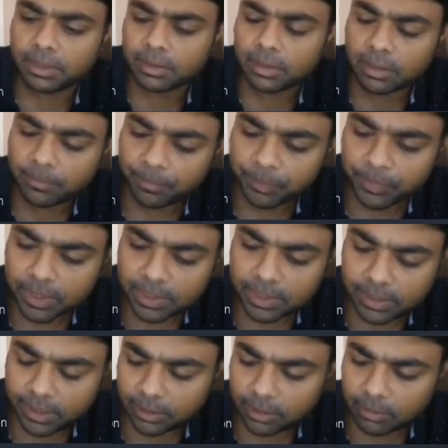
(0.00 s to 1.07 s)
been
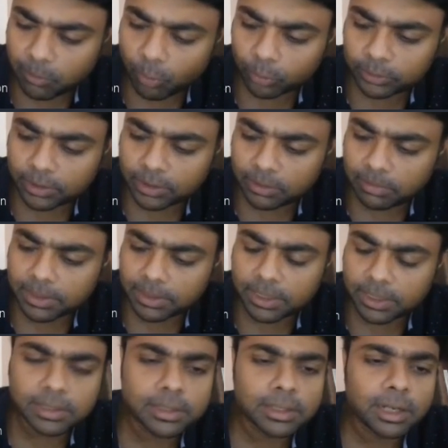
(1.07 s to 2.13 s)
stated both in the
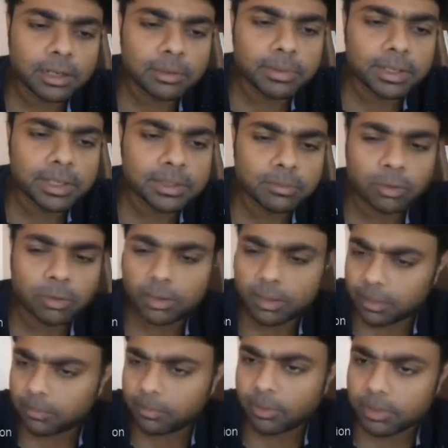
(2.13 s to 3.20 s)
budget and the RBI's
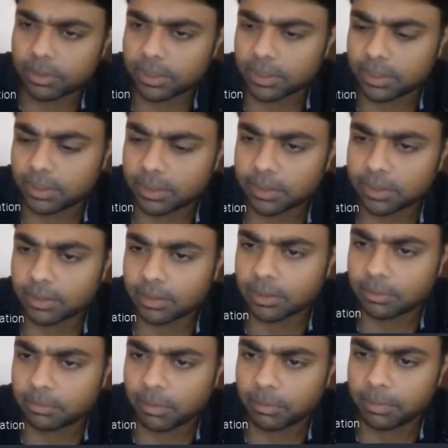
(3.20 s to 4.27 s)
monetary policy
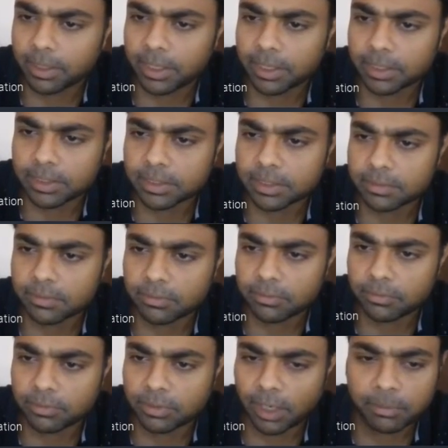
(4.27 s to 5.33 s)

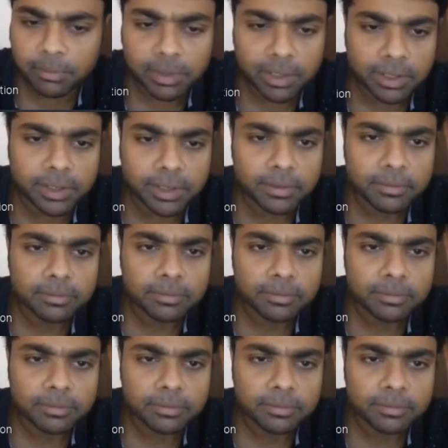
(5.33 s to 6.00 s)
publications time and